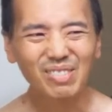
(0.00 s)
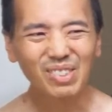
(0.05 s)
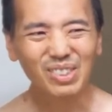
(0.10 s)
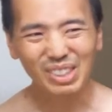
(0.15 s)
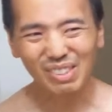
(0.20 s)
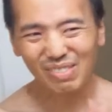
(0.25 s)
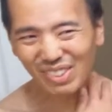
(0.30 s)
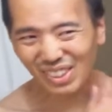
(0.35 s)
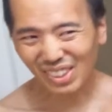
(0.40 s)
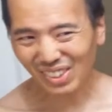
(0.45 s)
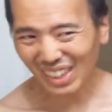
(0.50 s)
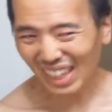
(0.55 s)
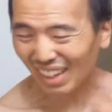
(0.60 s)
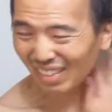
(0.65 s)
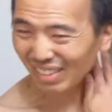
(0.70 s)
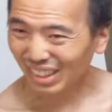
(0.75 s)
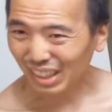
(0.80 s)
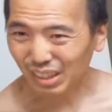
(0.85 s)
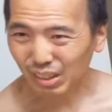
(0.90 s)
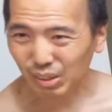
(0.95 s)
more difficult
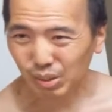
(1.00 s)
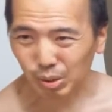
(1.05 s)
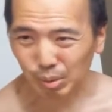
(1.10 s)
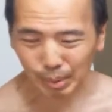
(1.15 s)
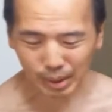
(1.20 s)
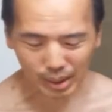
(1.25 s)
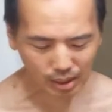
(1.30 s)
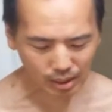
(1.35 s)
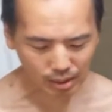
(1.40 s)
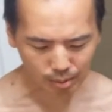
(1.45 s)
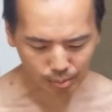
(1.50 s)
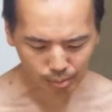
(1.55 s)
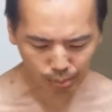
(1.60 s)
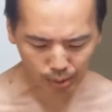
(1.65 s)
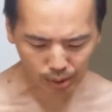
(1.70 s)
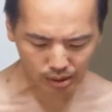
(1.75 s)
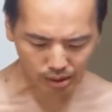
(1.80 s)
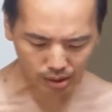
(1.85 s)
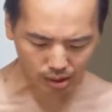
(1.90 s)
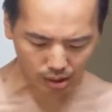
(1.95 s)
now than it used to be,
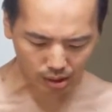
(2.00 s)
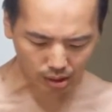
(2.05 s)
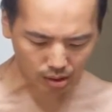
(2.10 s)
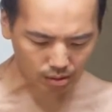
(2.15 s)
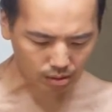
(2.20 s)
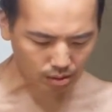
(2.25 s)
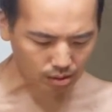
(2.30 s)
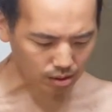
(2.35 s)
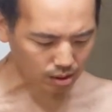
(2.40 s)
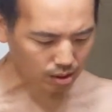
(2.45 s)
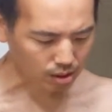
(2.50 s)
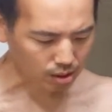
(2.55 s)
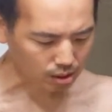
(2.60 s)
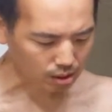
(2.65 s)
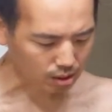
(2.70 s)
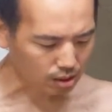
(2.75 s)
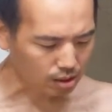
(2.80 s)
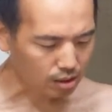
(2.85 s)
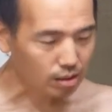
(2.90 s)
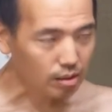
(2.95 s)
but
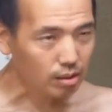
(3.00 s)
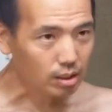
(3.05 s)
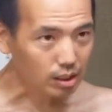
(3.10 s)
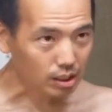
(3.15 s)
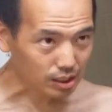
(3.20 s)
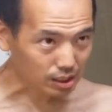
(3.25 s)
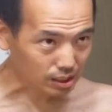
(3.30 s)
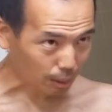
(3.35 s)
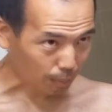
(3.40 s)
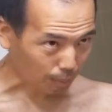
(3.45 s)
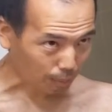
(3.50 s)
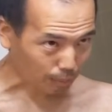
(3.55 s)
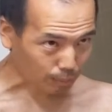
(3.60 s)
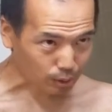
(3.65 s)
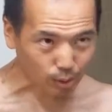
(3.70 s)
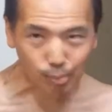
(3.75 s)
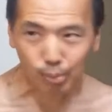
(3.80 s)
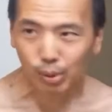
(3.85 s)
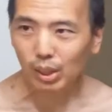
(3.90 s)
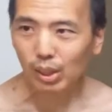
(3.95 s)
this stuff I'm
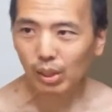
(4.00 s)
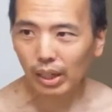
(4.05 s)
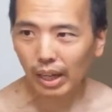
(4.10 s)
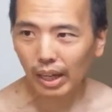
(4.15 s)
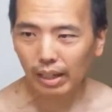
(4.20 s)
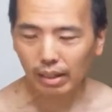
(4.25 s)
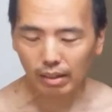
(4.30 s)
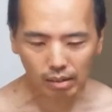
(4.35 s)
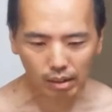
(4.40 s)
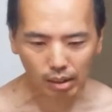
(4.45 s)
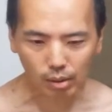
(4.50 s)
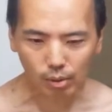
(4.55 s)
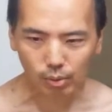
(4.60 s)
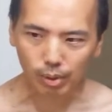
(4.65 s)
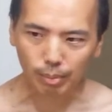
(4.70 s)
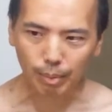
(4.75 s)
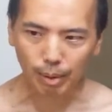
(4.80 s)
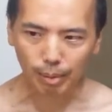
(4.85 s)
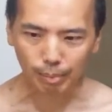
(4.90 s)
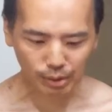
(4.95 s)
still pretty good at. I don't
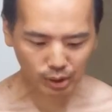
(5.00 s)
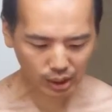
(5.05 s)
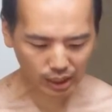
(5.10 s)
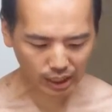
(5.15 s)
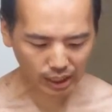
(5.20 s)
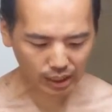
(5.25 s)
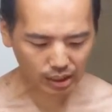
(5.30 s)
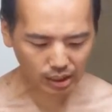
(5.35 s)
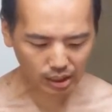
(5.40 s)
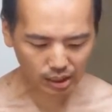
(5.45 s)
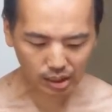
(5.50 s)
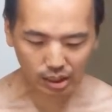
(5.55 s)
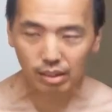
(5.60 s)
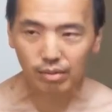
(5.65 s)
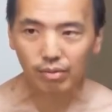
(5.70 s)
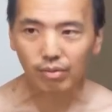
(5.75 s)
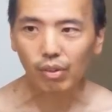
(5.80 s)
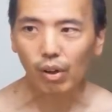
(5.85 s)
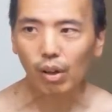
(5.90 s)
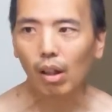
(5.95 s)
really make mistakes. This
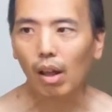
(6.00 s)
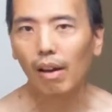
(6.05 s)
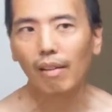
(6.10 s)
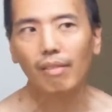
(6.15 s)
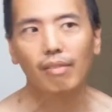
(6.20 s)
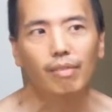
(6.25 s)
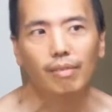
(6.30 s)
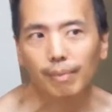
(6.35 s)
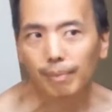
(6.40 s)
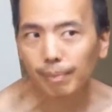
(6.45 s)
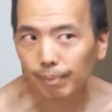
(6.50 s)
doesn't fall off.